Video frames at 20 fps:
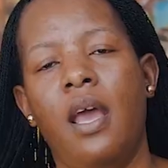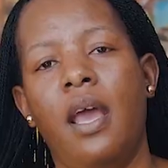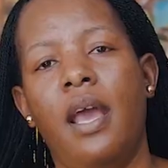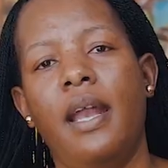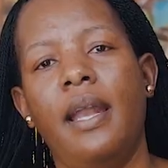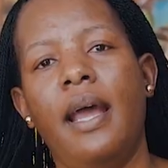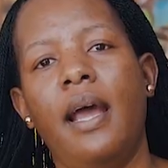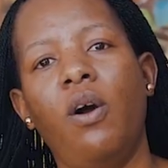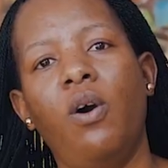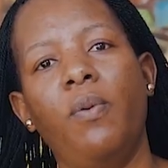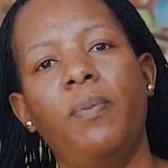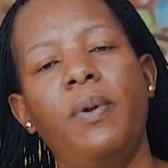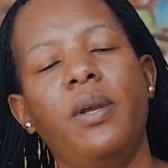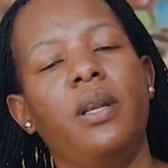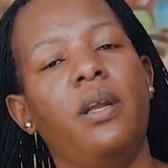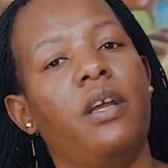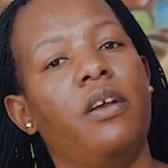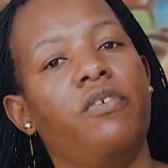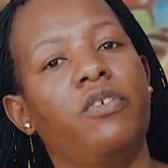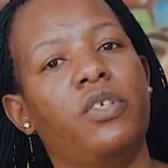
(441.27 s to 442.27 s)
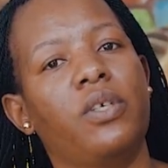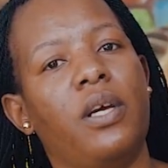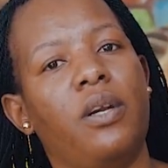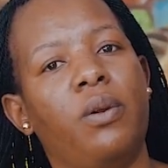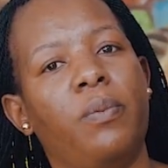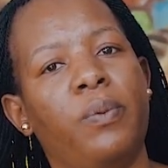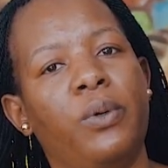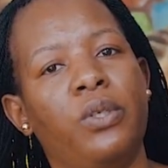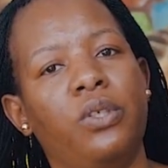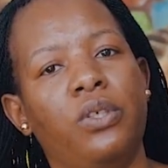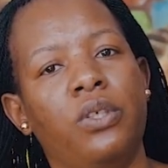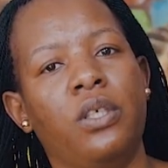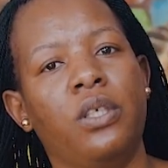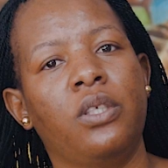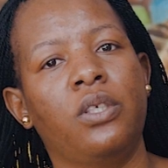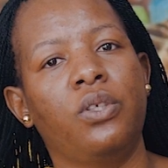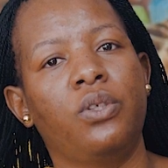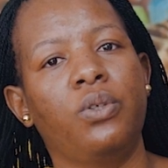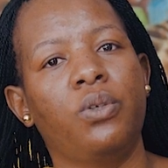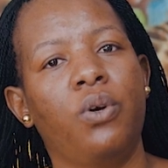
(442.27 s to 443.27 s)
And I hope it gives you an
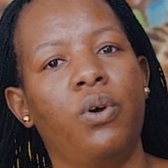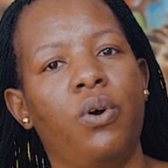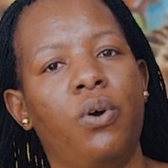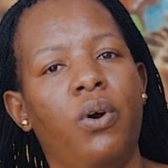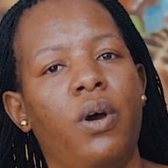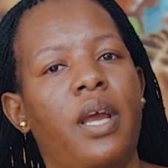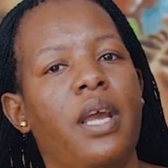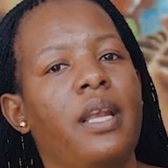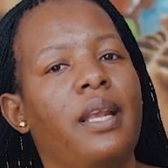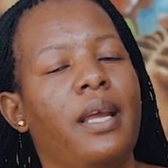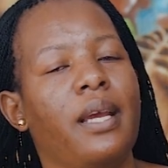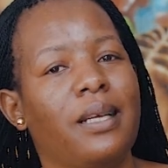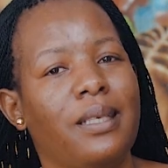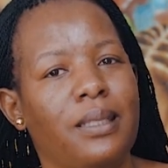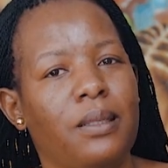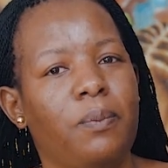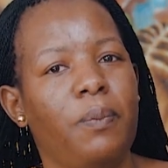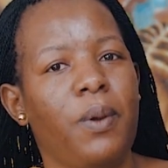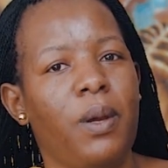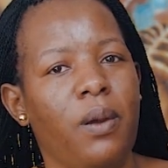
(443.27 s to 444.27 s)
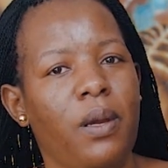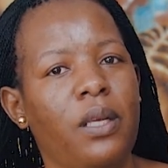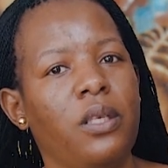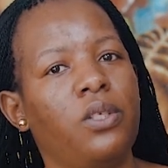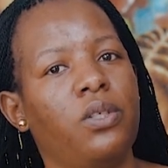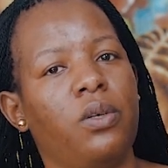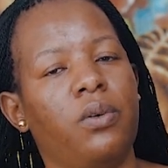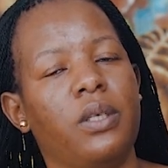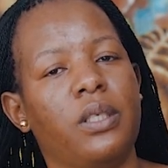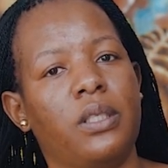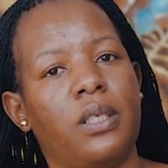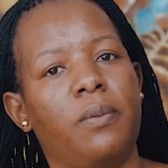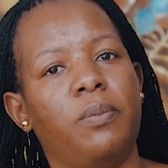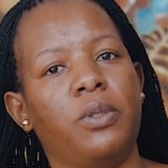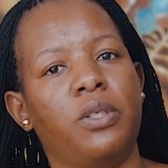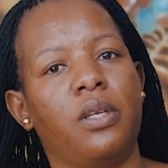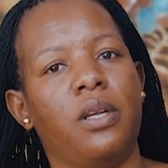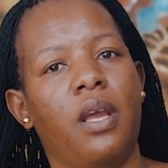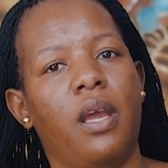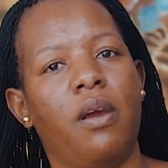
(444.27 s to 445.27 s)
opportunity to go and experience your
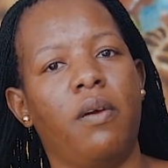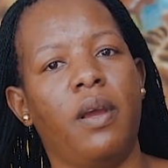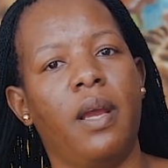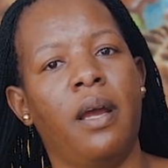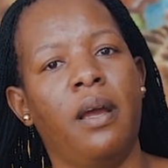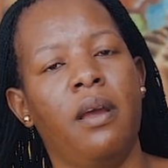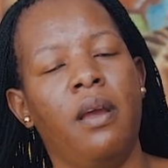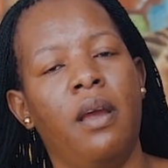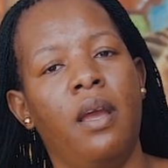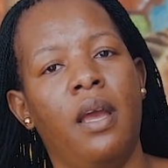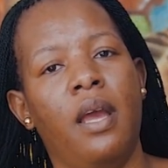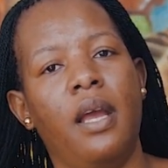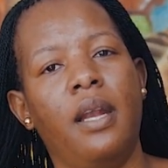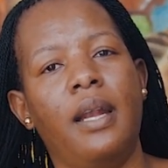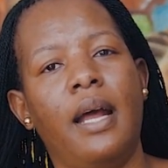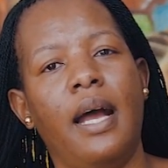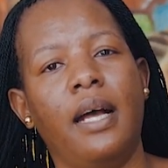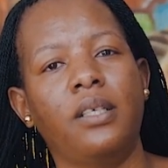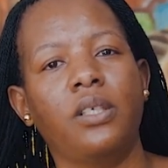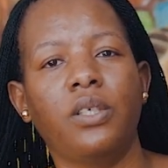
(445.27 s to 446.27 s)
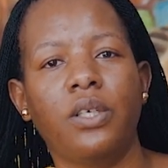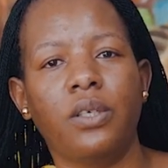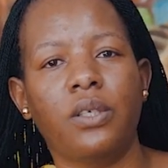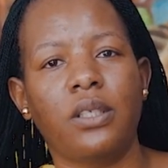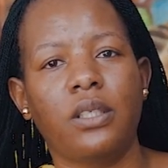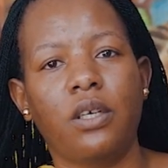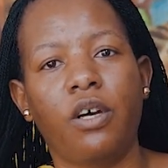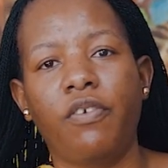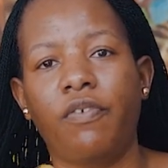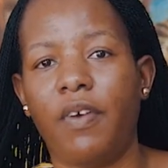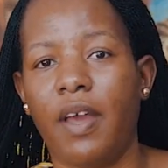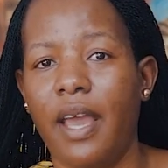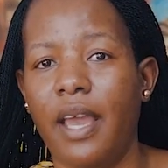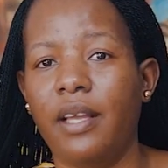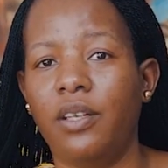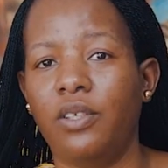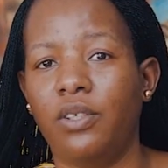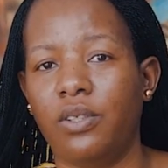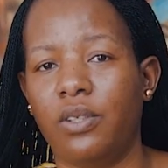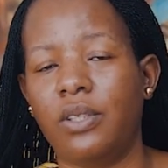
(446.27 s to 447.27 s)
reception area and ask yourself
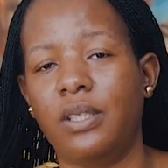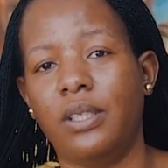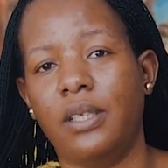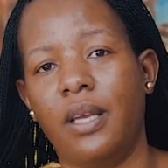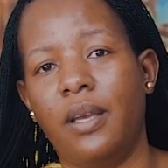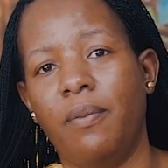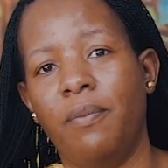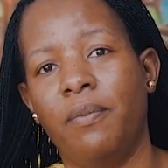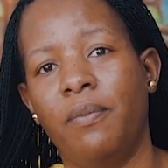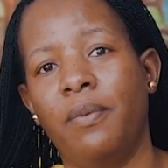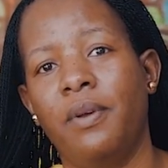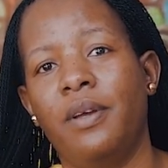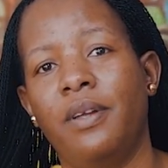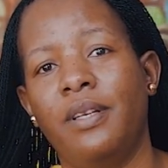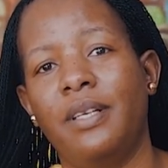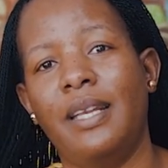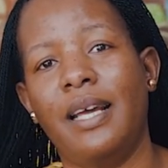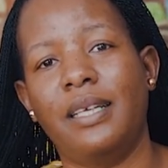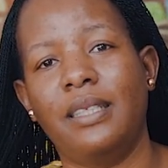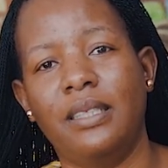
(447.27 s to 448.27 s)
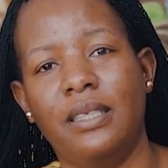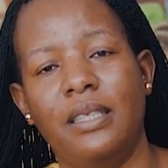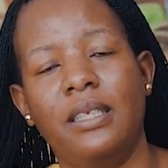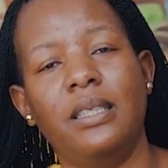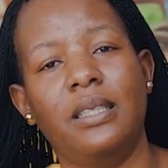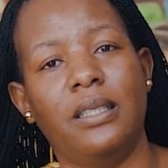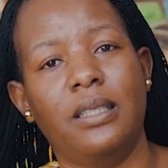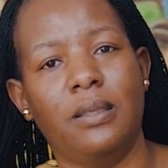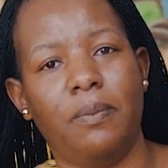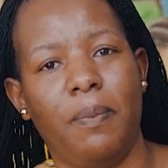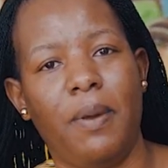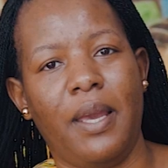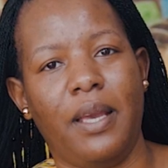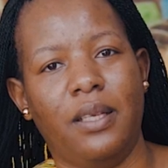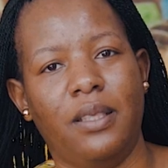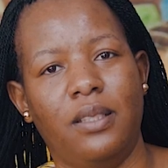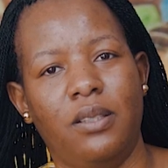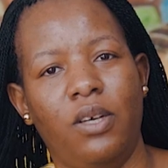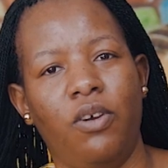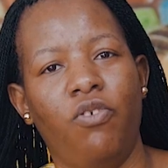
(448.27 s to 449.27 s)
and your team, does this
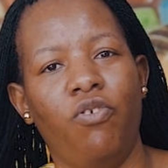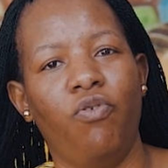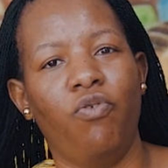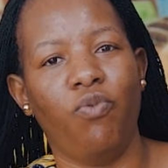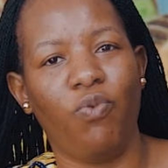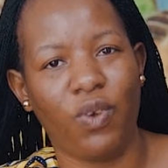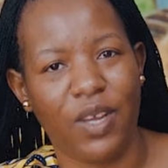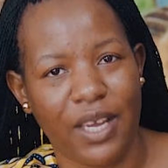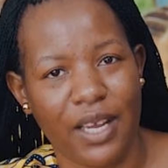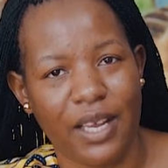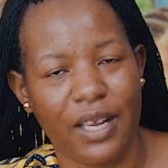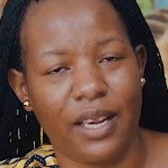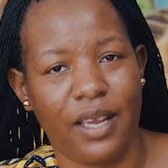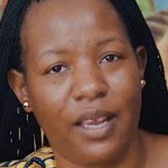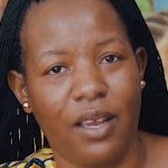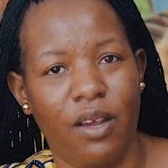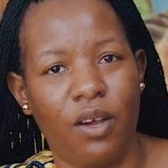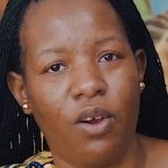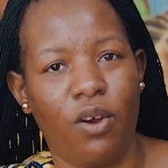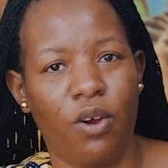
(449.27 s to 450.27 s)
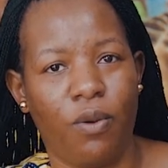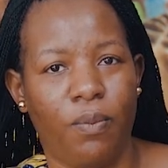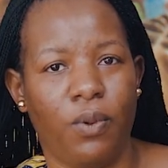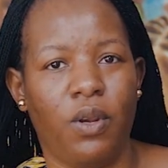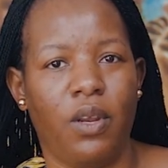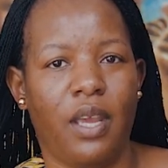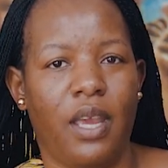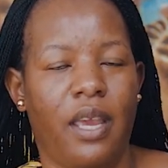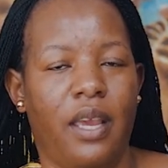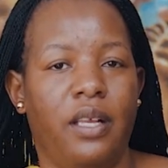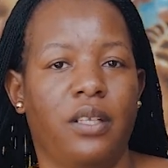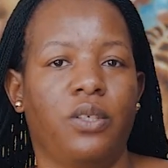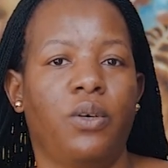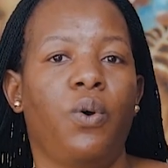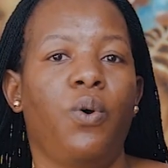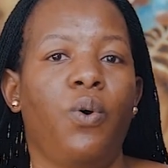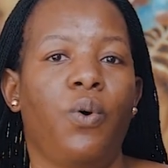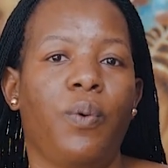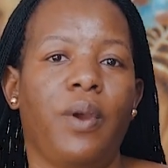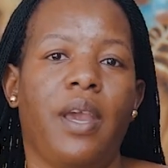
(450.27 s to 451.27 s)
space really communicate
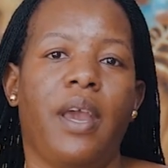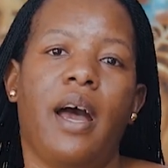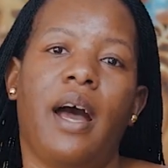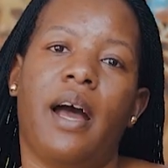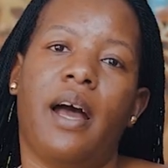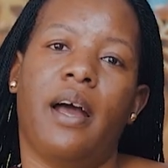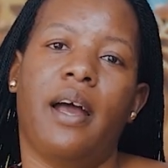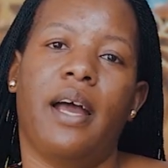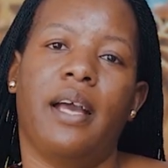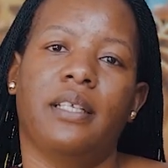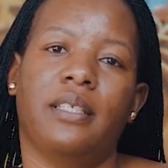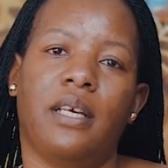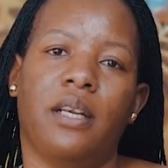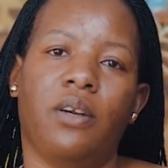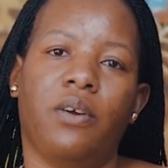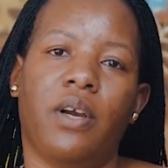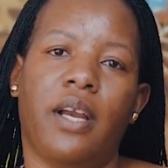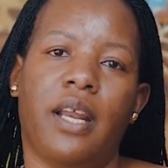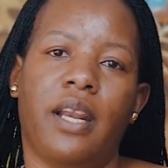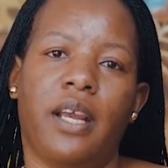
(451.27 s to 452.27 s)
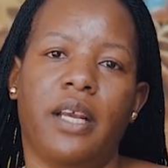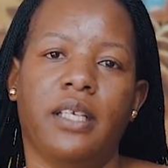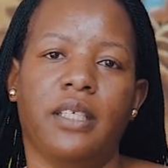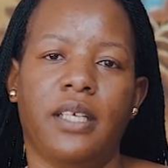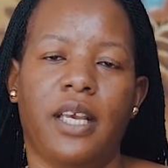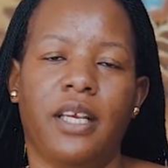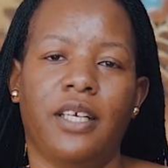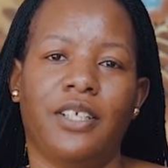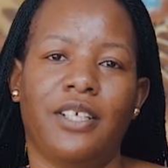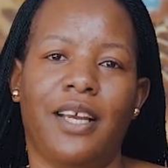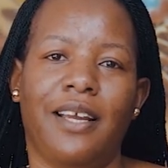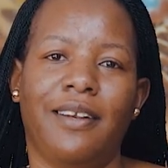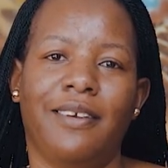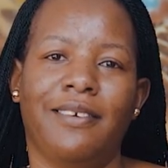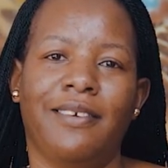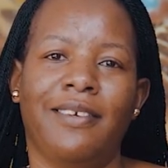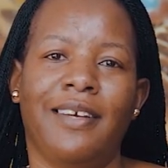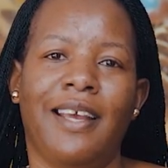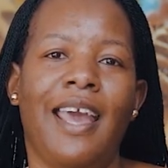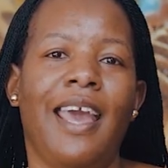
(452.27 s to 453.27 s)
who we are as an organization?
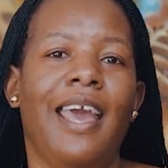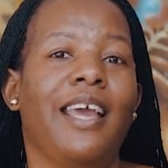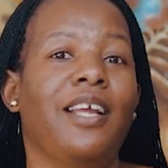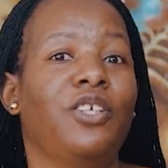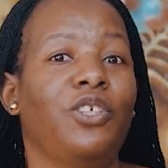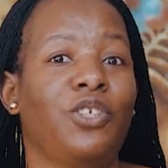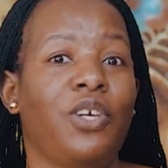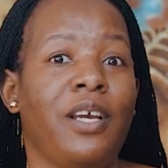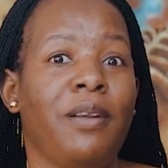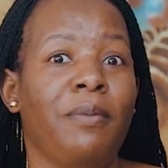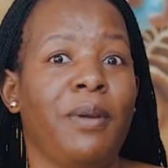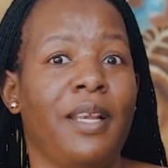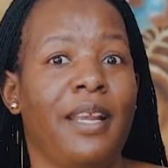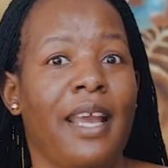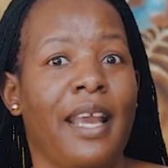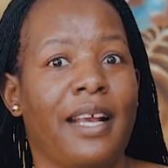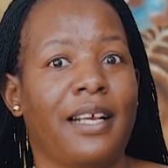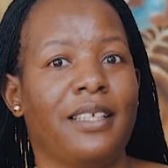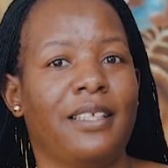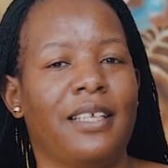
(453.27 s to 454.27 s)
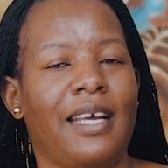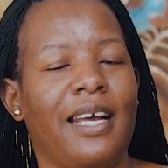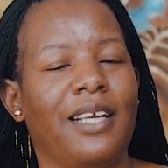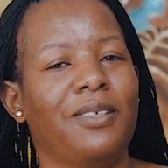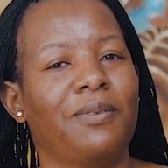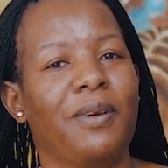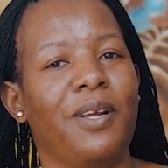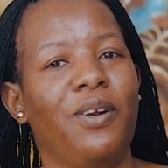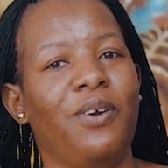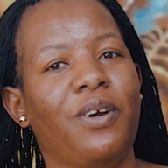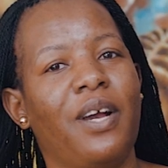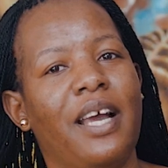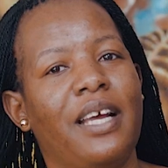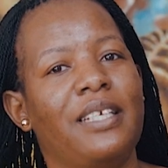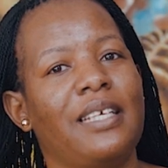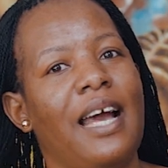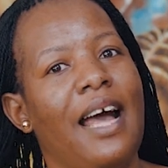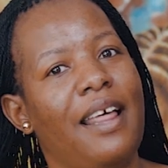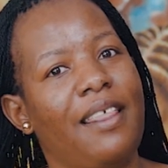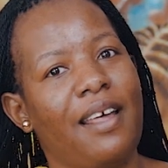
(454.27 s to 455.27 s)
And join me next as we look
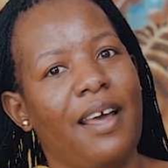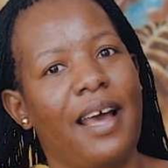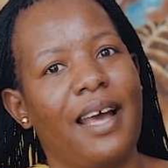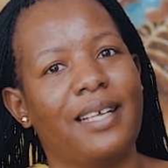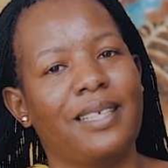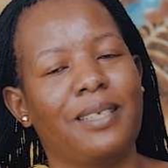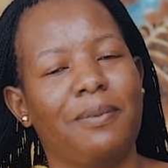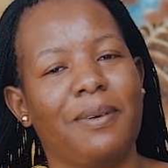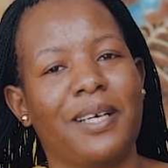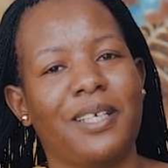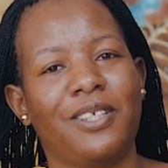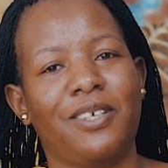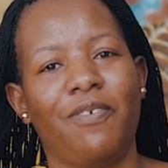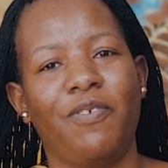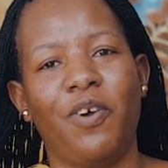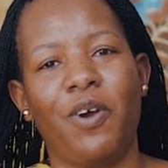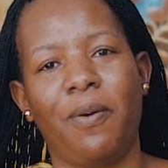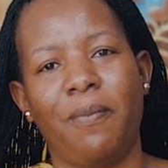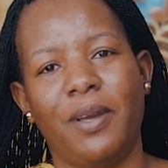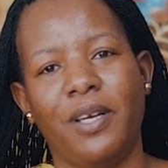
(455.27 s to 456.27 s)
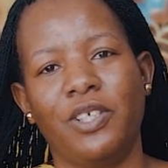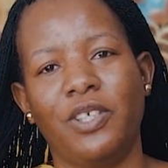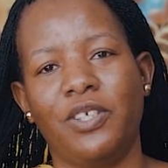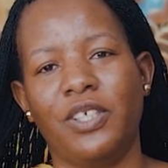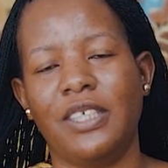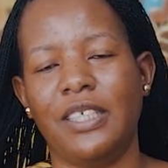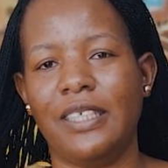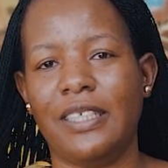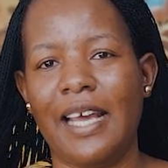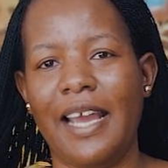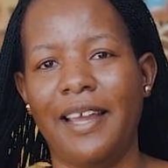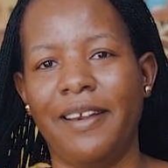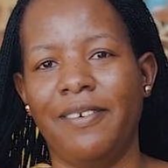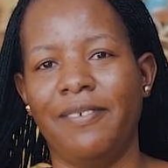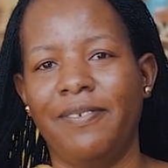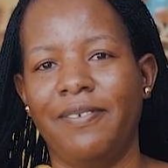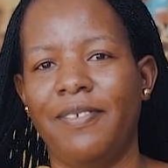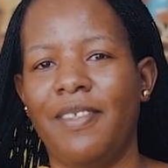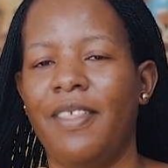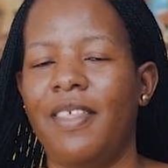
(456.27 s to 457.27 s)
at other aspects of commercial design.
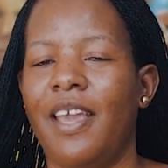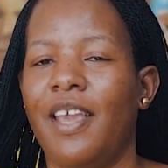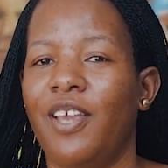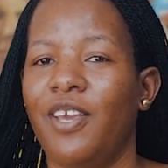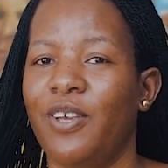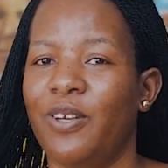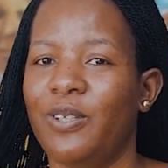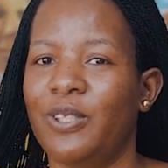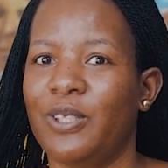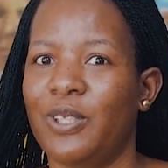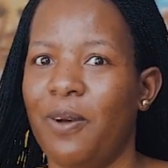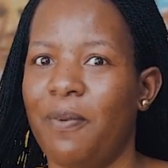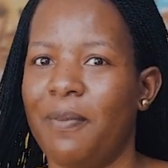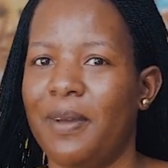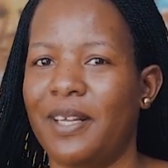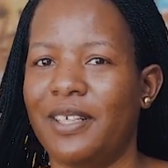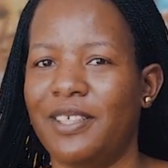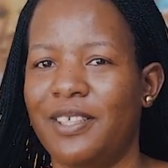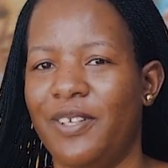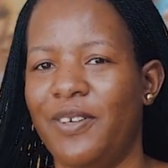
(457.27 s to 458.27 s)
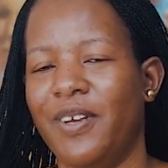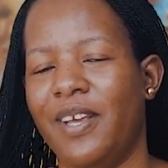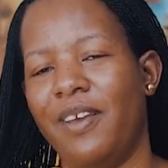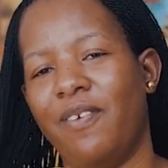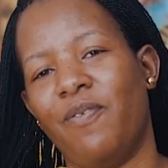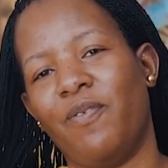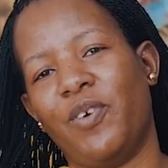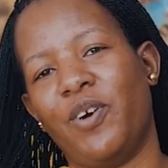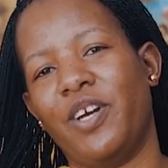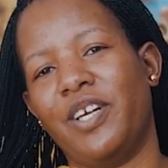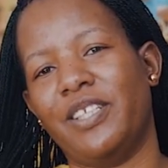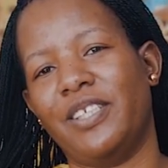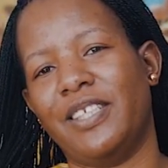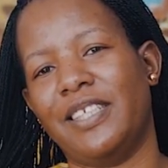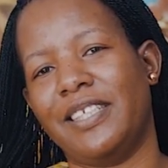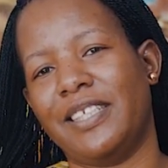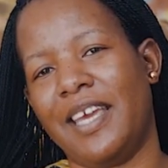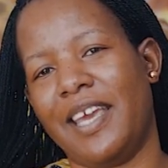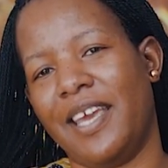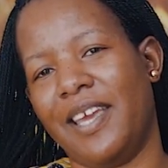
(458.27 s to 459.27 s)
Thank you so much. Looking forward to
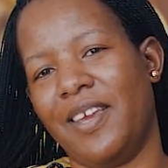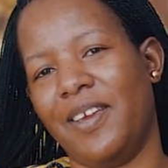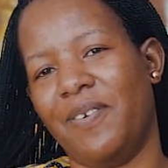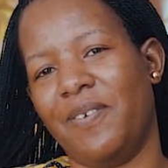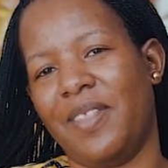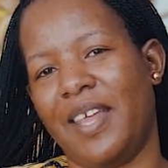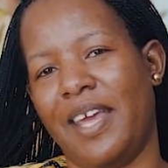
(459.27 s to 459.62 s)
seeing you